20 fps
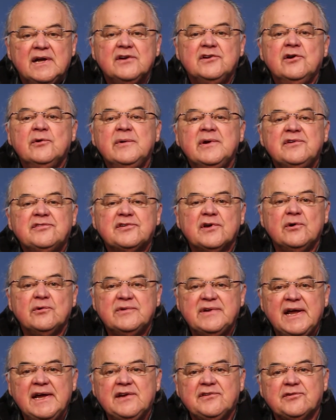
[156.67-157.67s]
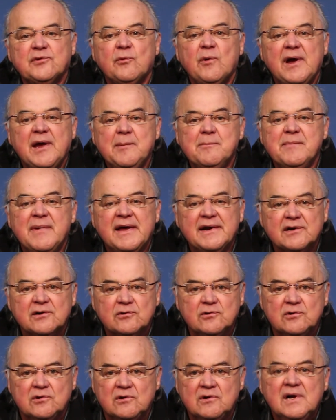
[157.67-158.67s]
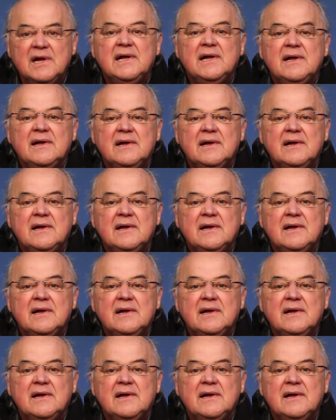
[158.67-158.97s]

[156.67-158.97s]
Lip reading: Doing so takes away medical